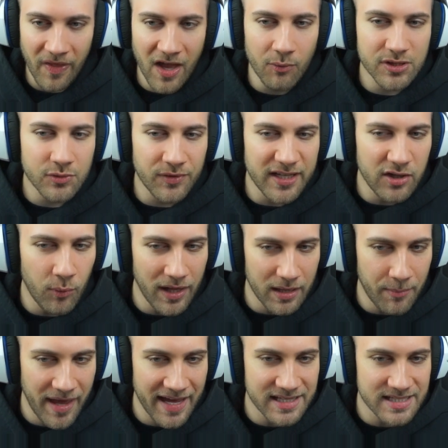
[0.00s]
It was really
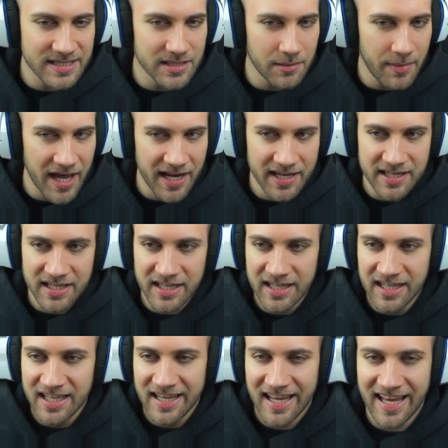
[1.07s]
well made, cinematic.
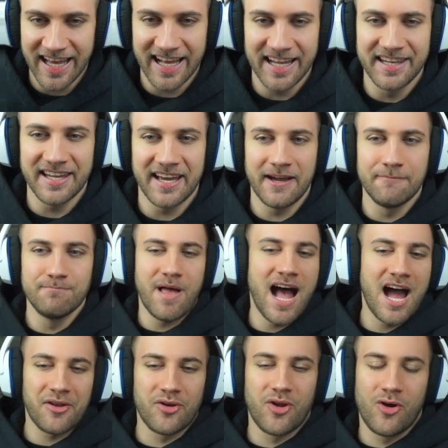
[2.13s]
And
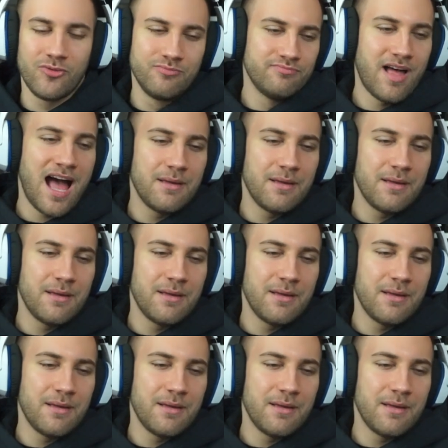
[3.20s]
I don't know.